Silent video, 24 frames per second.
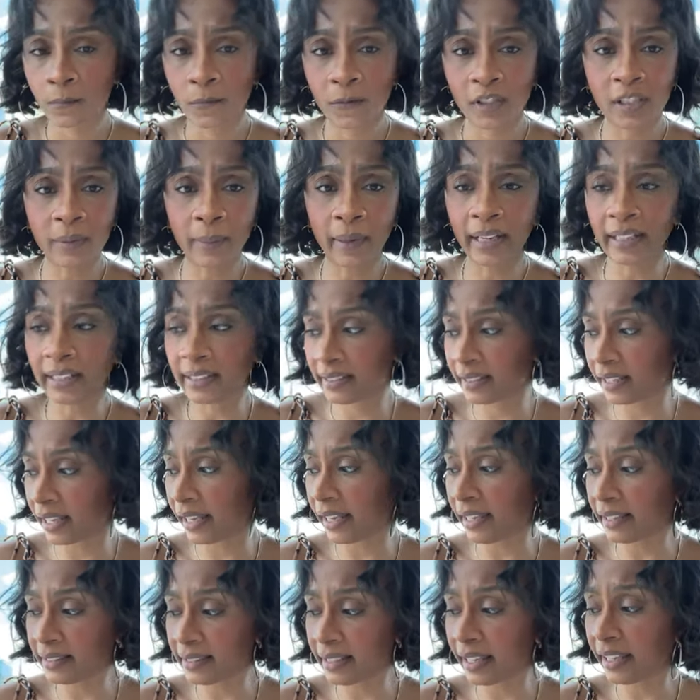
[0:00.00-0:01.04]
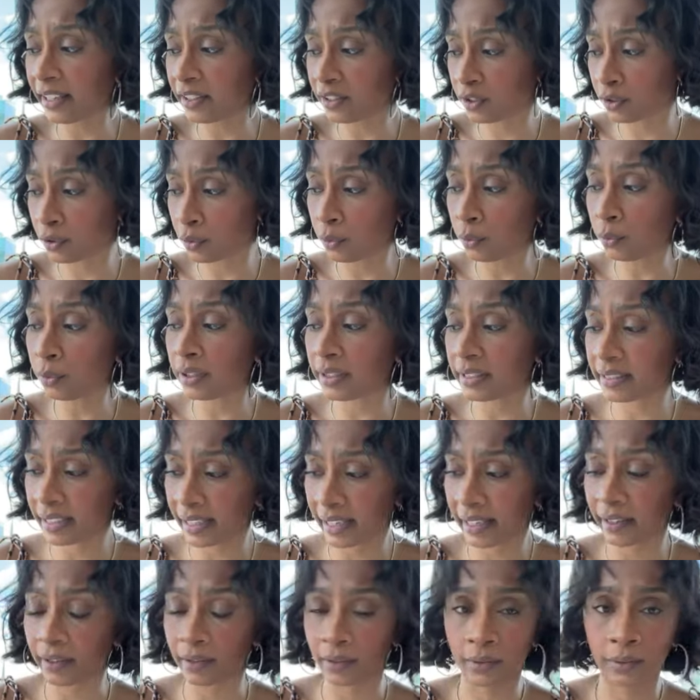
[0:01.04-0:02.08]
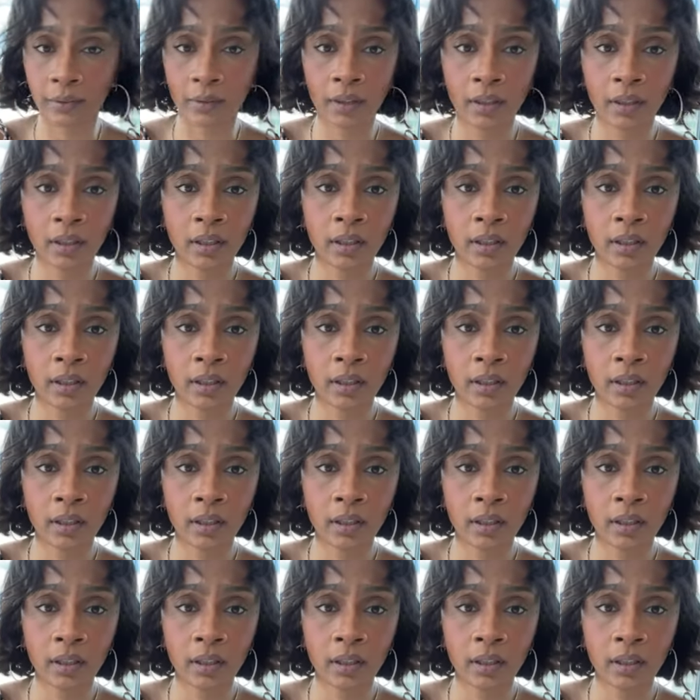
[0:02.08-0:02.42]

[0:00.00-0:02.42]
Somebody said it takes two to tango.